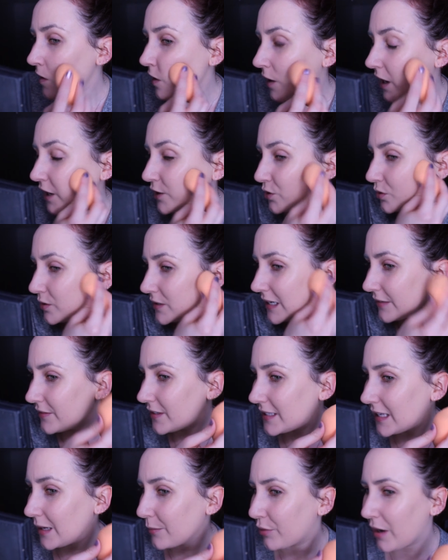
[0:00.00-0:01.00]
I don't have the
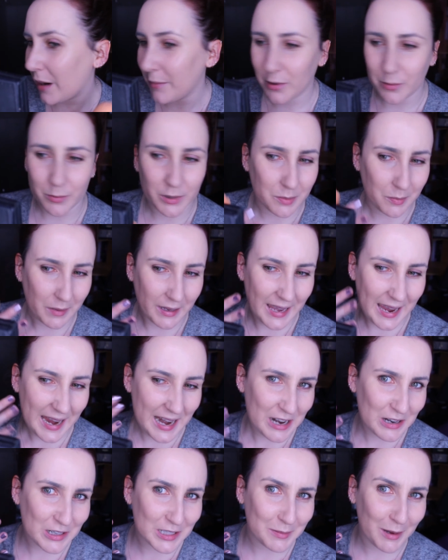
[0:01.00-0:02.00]
same problem with my
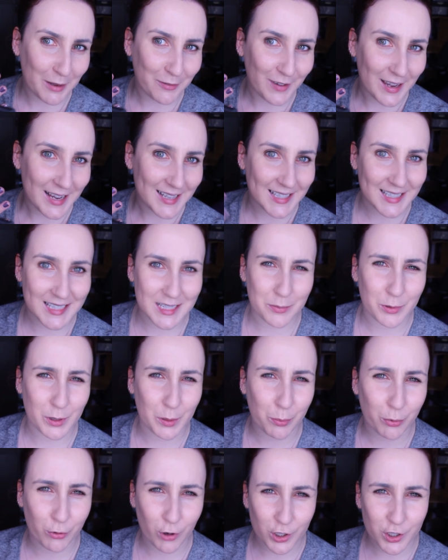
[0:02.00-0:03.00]
hairs on my face I did with the
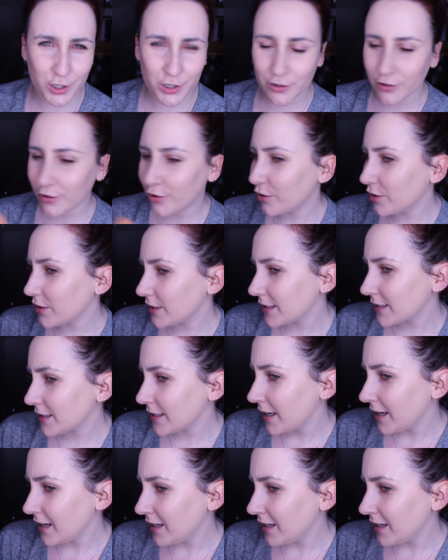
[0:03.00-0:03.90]
brush strokes.